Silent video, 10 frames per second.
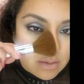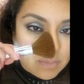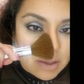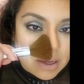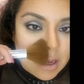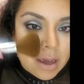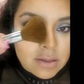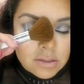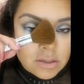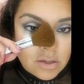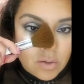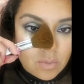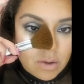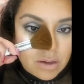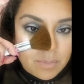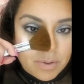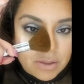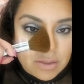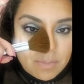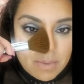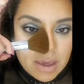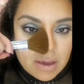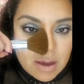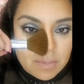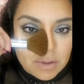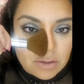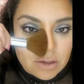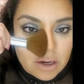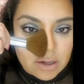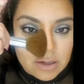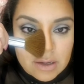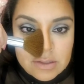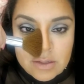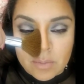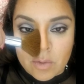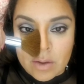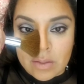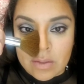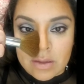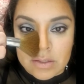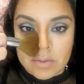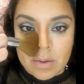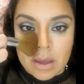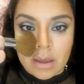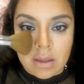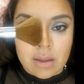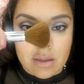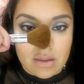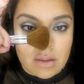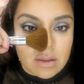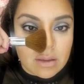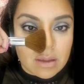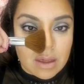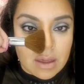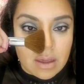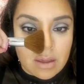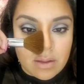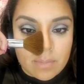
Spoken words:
because you don't want to put the makeup, the darkness, I'm going this way, okay?